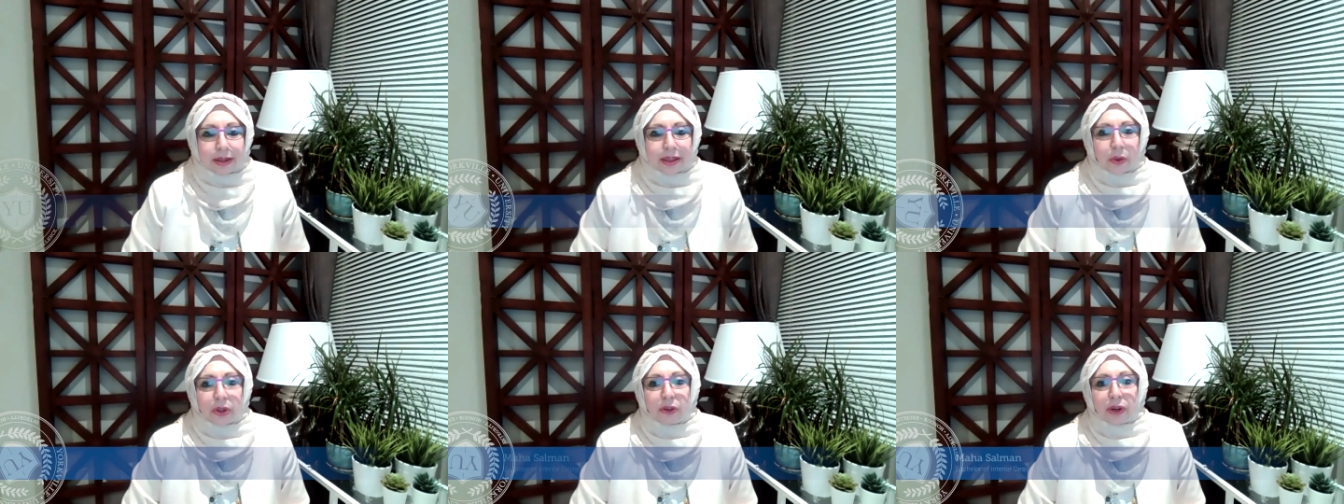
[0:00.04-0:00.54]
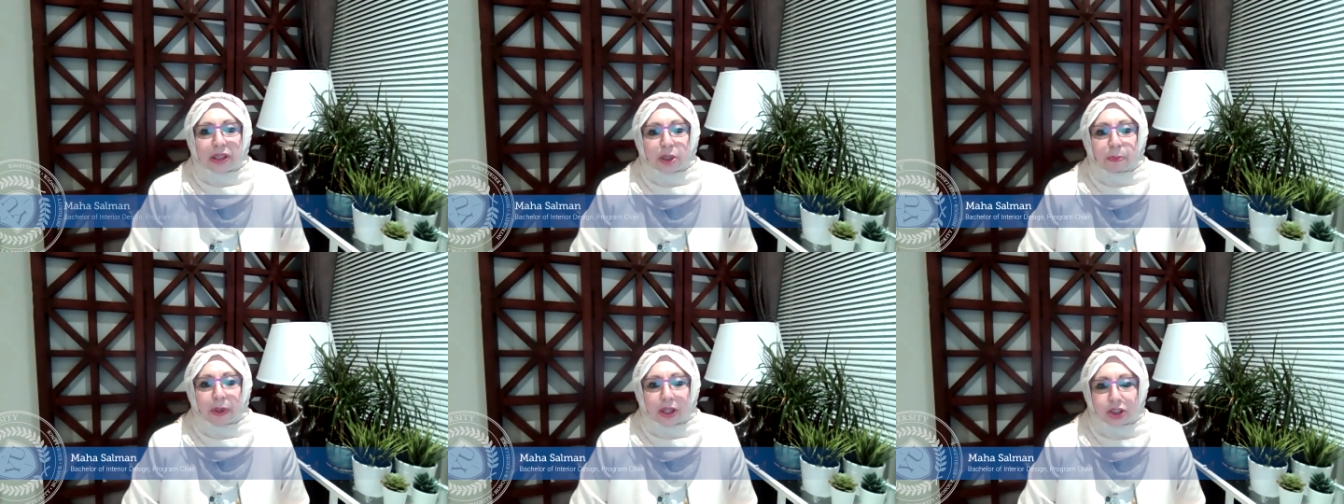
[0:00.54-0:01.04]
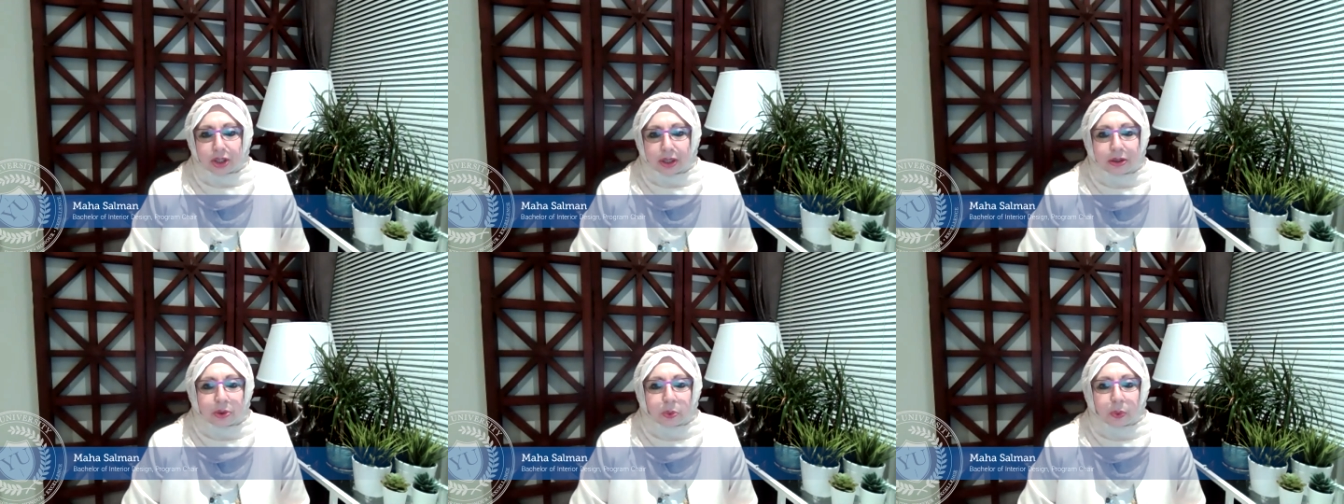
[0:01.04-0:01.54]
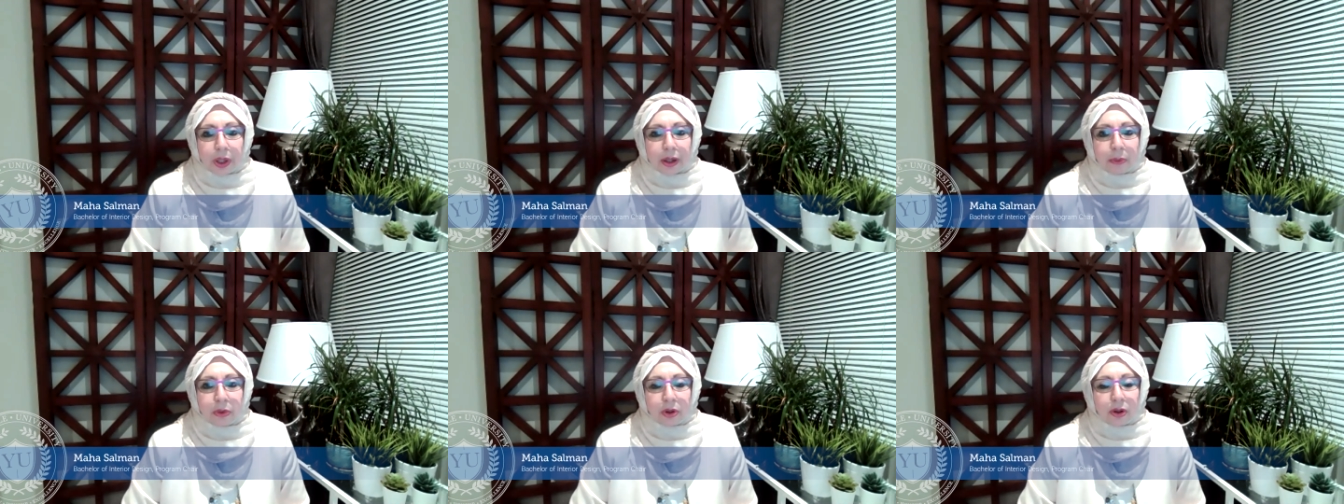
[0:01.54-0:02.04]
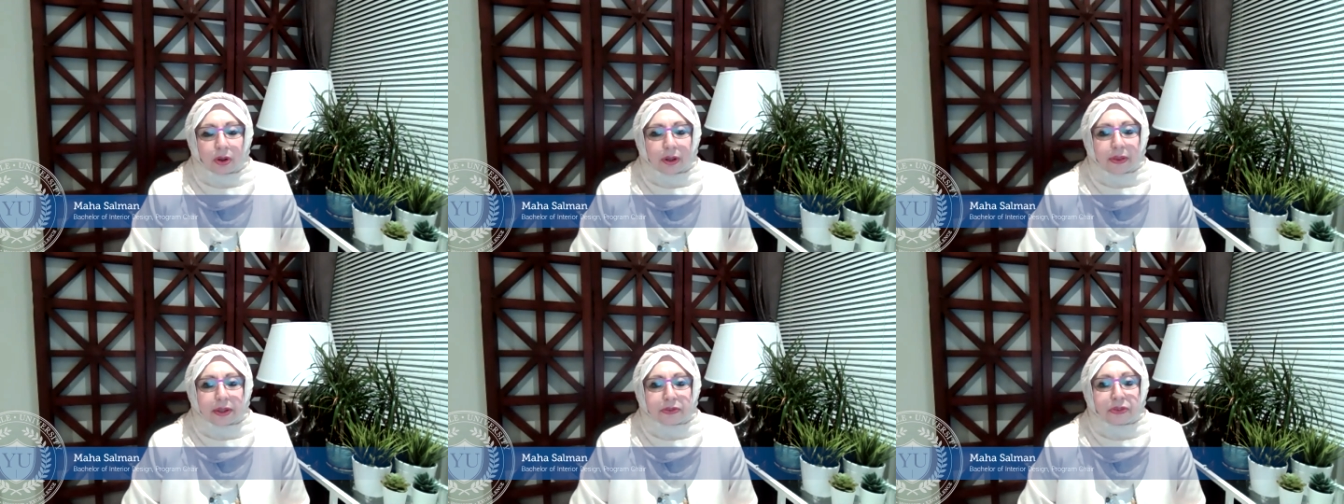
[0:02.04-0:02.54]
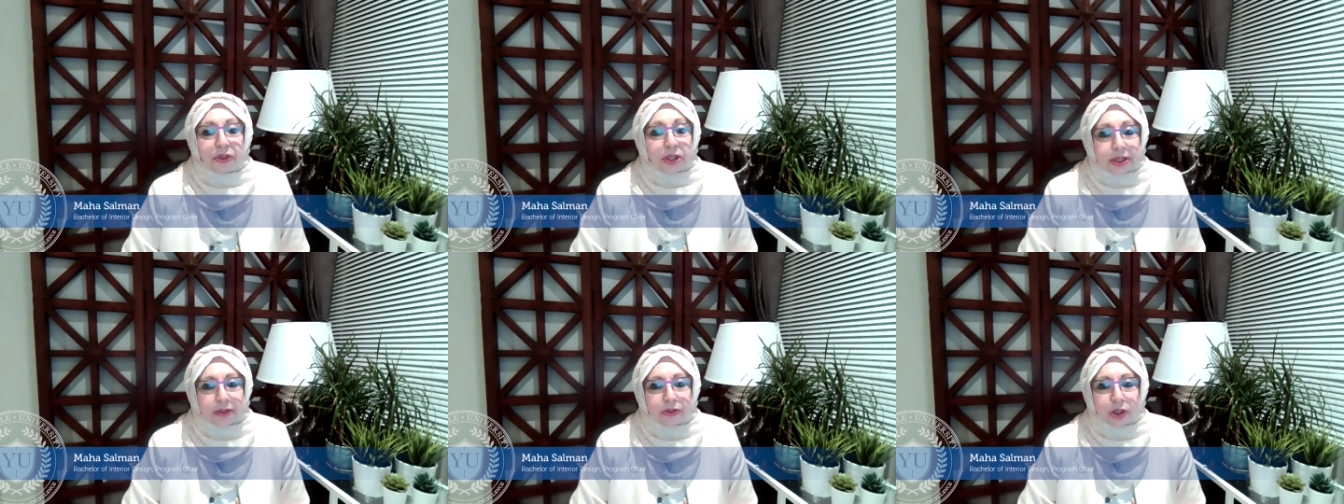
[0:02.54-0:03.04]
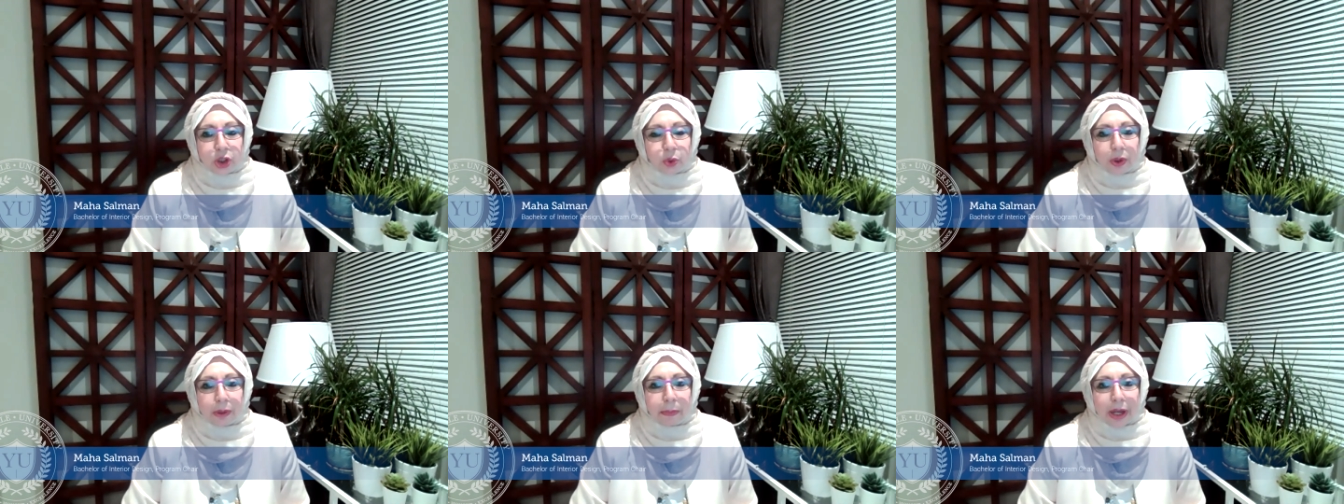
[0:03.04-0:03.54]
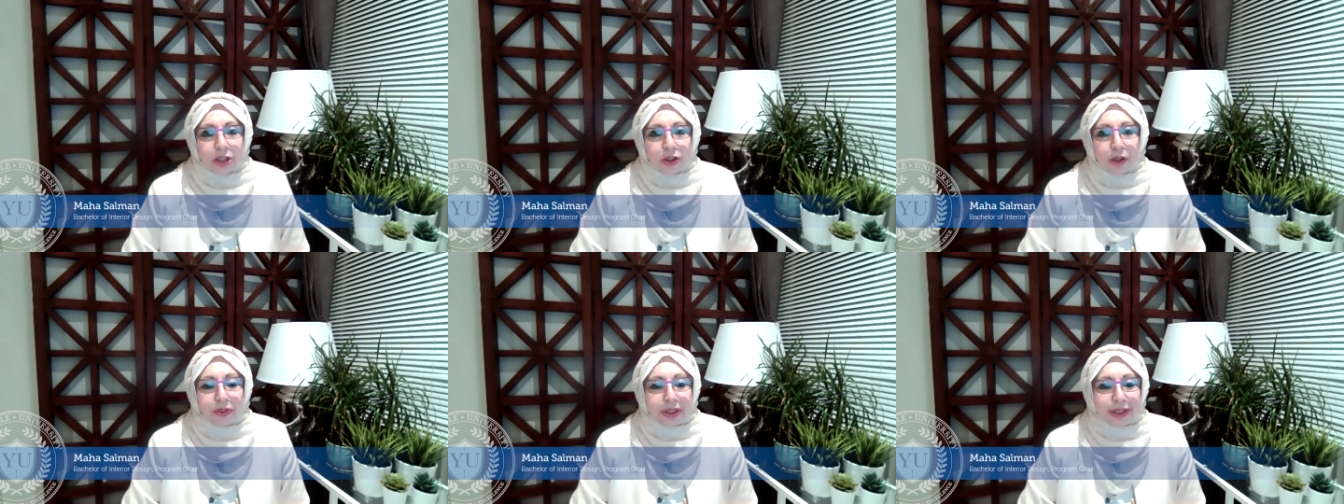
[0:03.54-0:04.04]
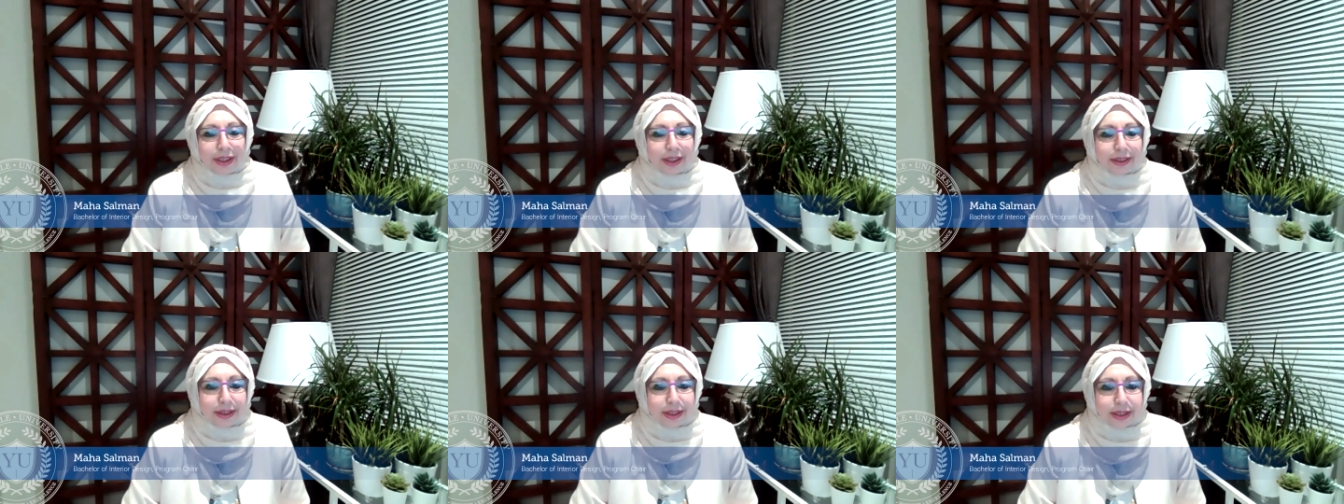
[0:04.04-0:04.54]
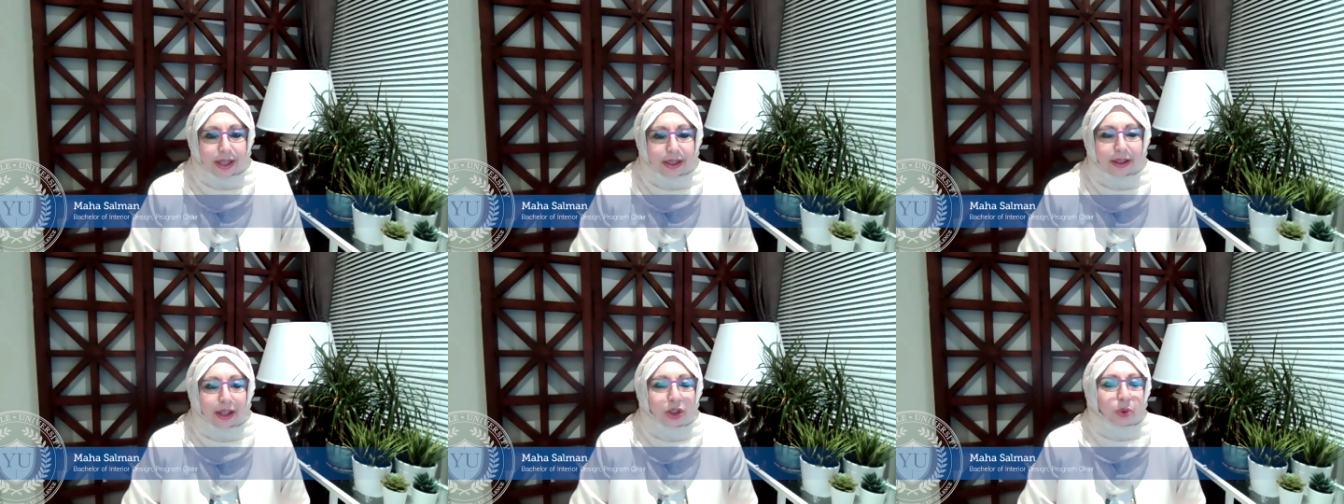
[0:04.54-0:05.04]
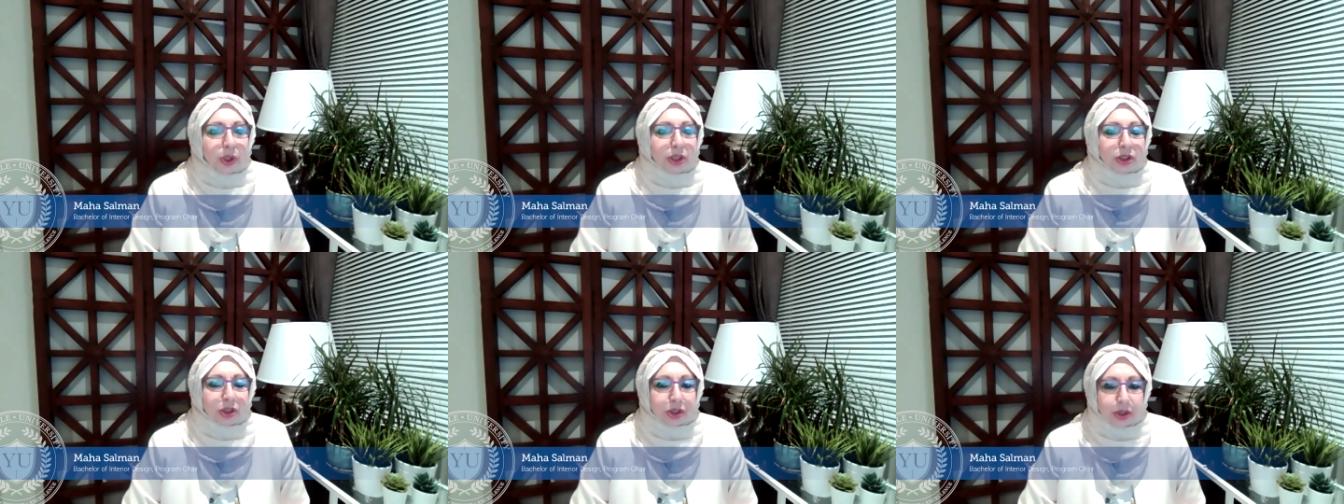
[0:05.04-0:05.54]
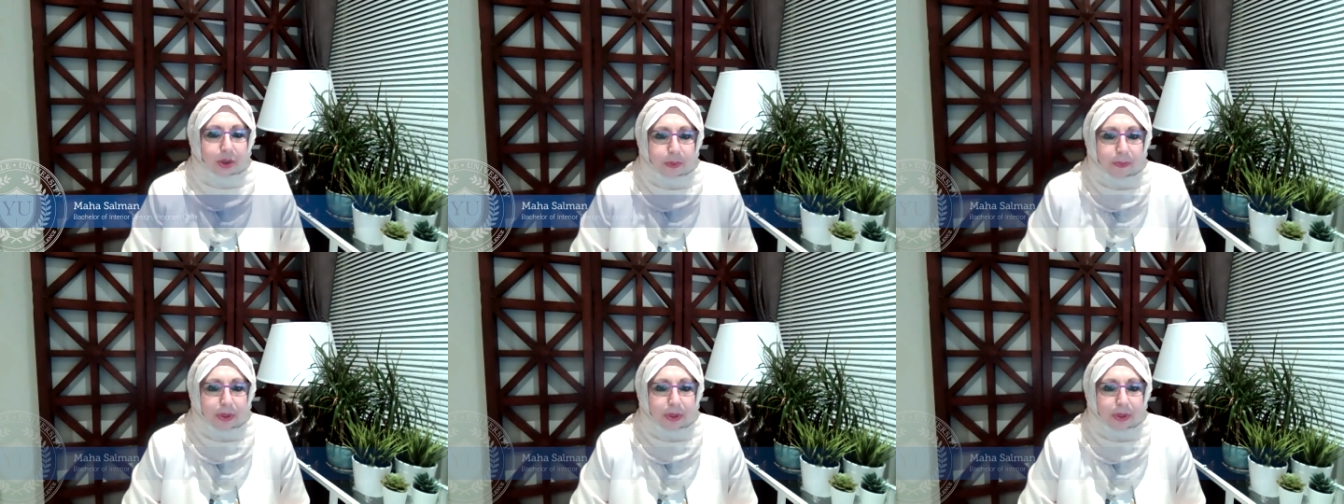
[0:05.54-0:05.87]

It is our great pleasure to welcome you all in this first virtual Bachelor of Interior Design graduation show.